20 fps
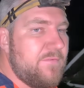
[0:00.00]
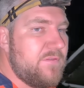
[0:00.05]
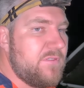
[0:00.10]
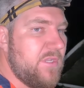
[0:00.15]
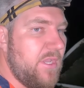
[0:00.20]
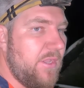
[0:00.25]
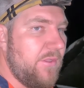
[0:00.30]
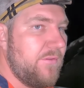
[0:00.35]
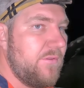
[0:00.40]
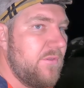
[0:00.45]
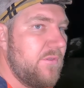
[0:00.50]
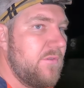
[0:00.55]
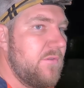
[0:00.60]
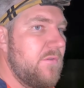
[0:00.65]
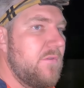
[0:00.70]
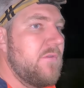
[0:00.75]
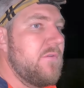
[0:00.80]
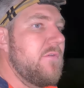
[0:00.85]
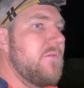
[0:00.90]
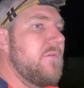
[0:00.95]
So
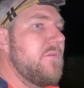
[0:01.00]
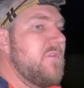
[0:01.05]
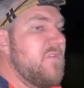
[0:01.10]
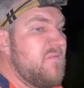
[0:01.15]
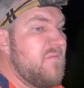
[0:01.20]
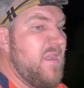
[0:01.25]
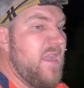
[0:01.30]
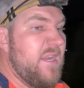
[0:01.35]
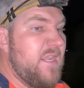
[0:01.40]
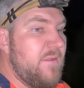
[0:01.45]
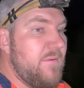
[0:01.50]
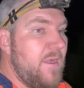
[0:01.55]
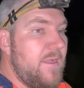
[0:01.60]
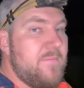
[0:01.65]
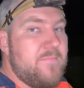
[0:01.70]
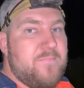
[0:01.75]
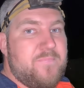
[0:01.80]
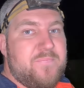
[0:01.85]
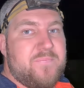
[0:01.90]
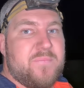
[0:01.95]
anyway,
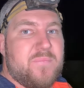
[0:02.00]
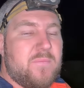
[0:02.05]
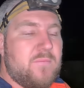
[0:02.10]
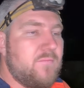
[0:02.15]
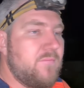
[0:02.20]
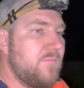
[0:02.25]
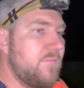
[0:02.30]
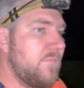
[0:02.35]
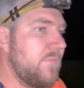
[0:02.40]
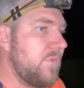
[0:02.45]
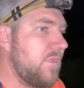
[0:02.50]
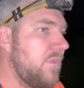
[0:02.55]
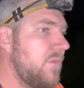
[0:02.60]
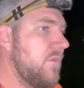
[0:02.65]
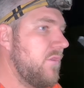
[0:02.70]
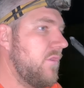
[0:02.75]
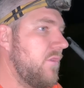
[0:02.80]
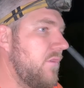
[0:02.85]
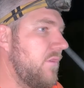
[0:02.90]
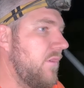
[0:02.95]

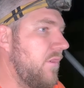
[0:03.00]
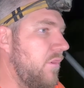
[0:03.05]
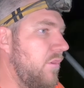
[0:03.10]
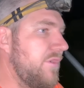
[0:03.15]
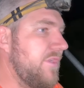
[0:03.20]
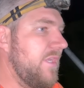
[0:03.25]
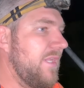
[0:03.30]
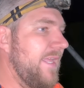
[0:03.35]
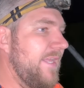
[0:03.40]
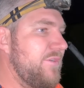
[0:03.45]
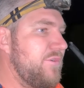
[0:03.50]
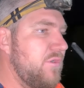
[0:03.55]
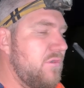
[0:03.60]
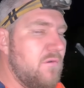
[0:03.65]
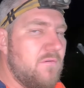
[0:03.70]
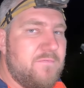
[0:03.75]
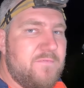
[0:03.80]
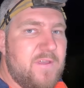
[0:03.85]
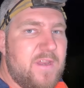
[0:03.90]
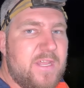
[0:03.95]
all your electrical
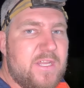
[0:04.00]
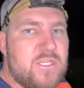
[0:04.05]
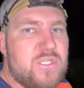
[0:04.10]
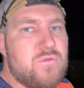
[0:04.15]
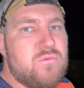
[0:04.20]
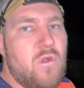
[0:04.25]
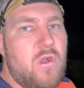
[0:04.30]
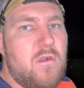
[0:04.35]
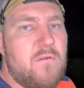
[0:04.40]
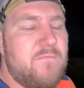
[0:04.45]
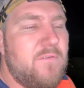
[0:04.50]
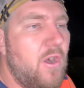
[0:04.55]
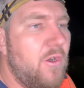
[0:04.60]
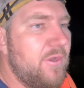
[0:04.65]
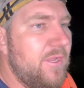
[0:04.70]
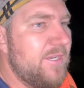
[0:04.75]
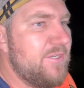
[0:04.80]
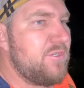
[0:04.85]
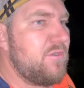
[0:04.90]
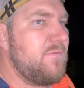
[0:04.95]
fittings, 12-volt
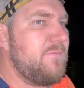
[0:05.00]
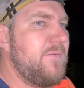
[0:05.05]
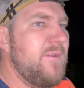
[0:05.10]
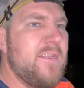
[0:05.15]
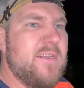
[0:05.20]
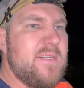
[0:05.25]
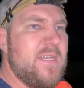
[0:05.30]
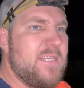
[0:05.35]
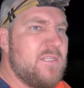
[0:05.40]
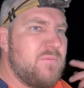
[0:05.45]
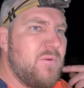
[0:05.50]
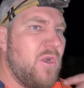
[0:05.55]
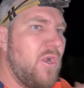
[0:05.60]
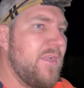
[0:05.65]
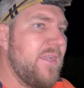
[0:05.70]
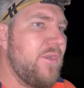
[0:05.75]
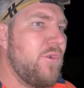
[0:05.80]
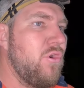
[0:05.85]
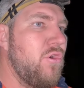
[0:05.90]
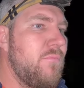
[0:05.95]
electrical fittings, that's where I
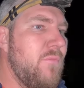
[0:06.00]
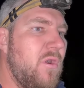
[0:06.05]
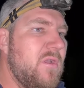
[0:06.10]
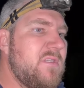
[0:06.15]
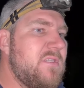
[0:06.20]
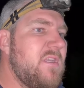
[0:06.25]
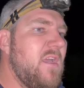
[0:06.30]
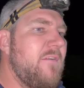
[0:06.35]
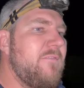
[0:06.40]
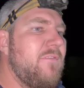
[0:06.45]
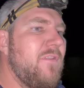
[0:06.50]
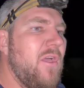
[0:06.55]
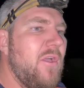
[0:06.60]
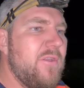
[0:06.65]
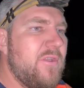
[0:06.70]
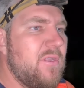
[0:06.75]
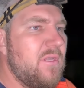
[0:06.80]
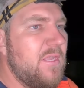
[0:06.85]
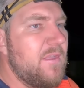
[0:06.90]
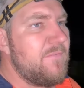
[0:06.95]
get all my stuff
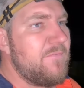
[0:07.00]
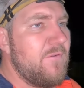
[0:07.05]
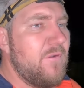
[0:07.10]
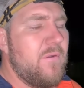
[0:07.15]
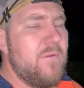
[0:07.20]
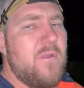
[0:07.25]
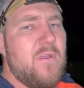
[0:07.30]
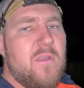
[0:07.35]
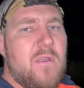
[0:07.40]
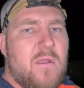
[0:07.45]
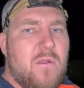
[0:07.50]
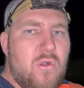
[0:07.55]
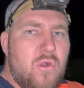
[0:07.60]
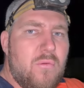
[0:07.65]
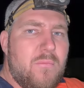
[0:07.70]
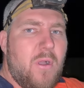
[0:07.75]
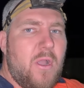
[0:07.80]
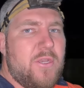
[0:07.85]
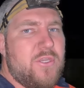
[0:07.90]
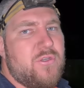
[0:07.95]
locally for all
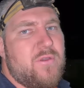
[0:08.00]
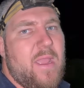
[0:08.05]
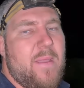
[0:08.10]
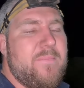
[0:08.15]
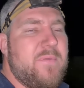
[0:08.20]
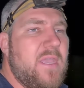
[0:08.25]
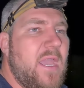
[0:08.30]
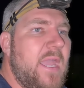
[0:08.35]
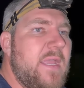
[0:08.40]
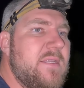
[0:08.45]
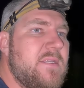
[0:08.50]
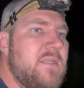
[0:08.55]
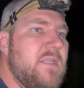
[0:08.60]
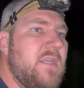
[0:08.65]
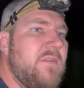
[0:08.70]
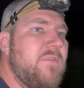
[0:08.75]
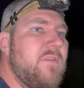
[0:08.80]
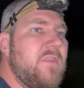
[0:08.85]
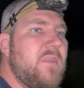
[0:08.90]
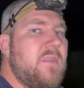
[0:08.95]
my trap gates and
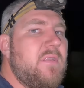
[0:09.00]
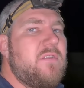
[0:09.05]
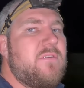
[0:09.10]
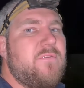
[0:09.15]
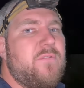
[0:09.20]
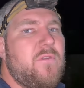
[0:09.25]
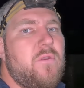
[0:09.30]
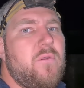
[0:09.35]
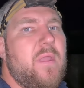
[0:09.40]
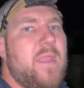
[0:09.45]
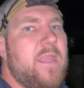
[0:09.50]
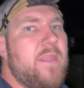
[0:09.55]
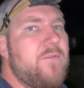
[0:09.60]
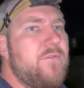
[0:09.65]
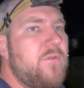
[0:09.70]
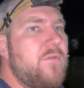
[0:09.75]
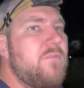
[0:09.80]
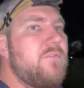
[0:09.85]
everything is through Andrew.